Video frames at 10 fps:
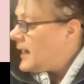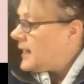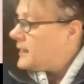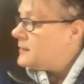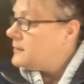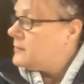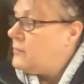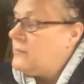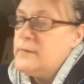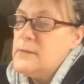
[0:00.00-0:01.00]

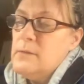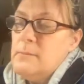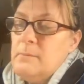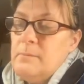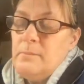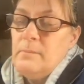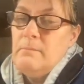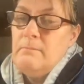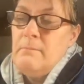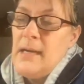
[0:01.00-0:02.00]
Oncovin
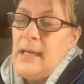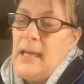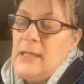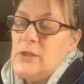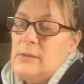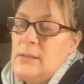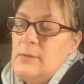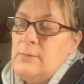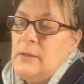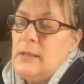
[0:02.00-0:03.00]
medication that
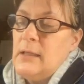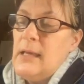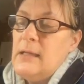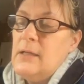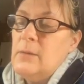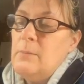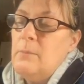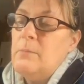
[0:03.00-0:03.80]
we're looking at here